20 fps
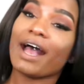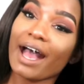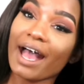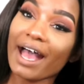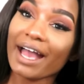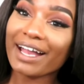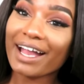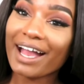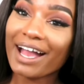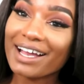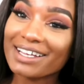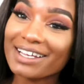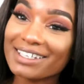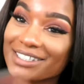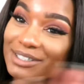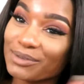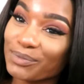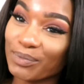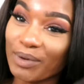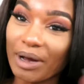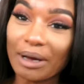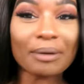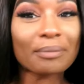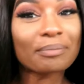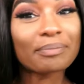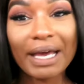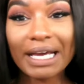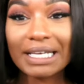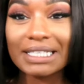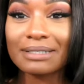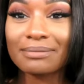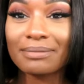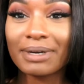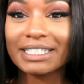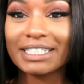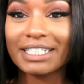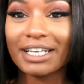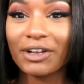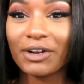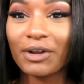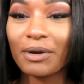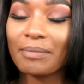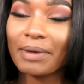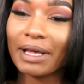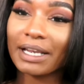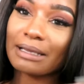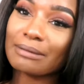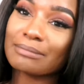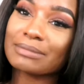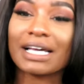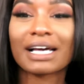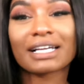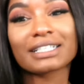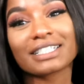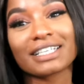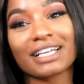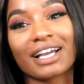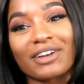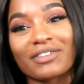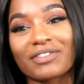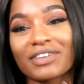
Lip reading: Hi guys, welcome back to my channel. My name is Atiana